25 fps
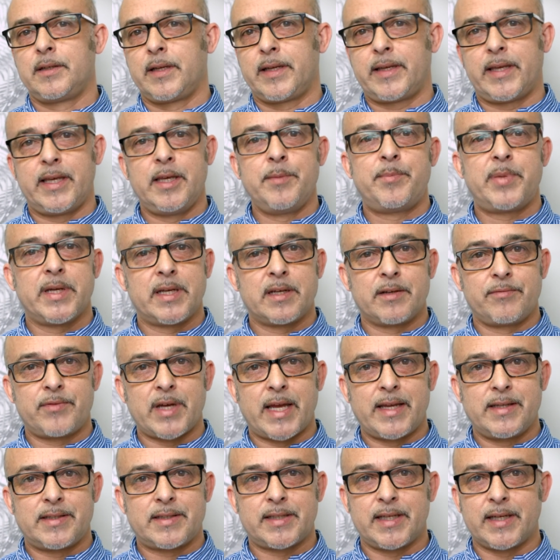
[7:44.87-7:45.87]
keep
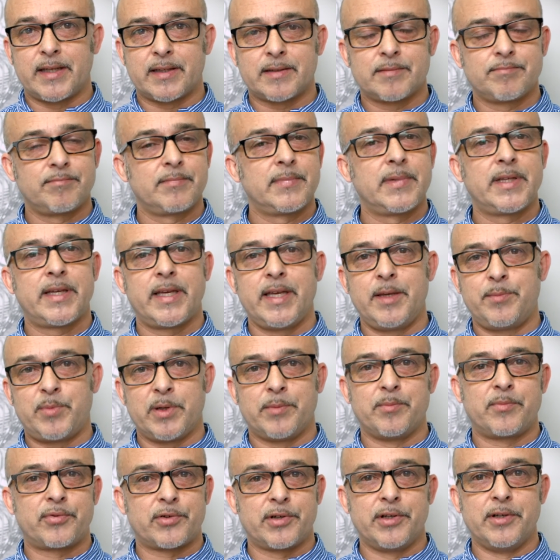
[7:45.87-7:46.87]
innovating, keep
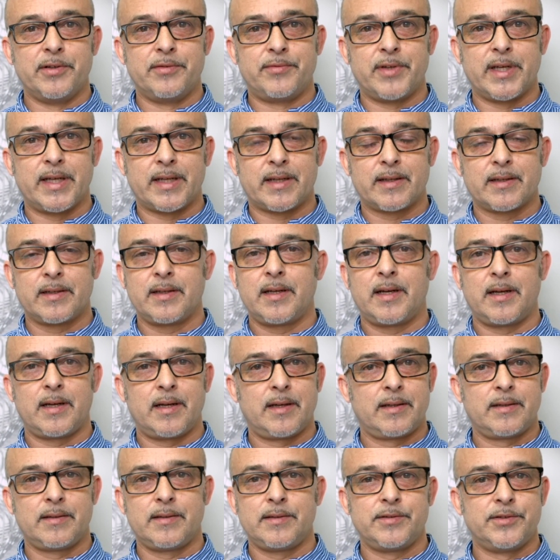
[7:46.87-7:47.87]
improving,
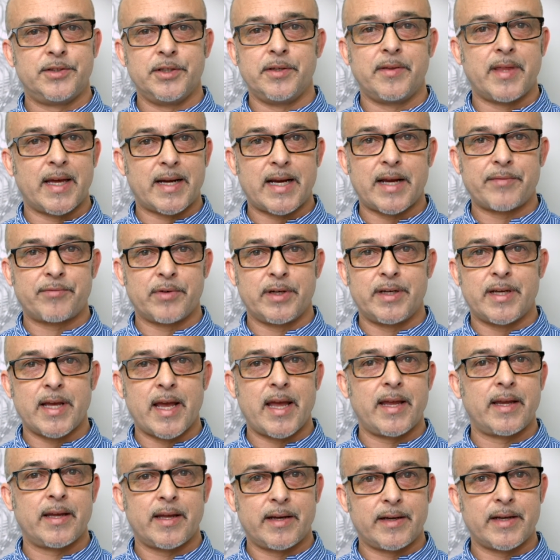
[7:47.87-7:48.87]
do that every
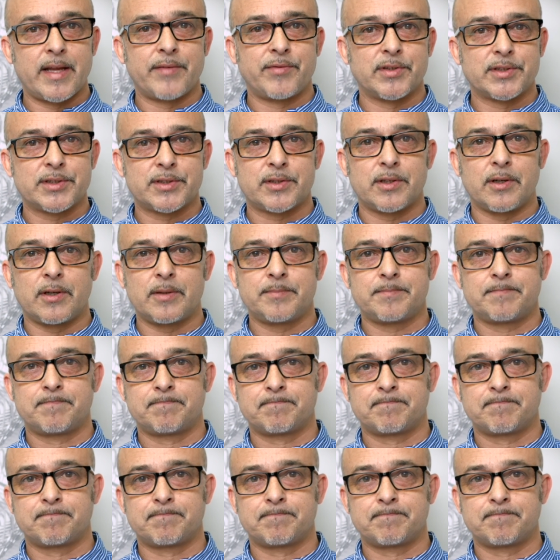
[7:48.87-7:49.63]
day and never stop.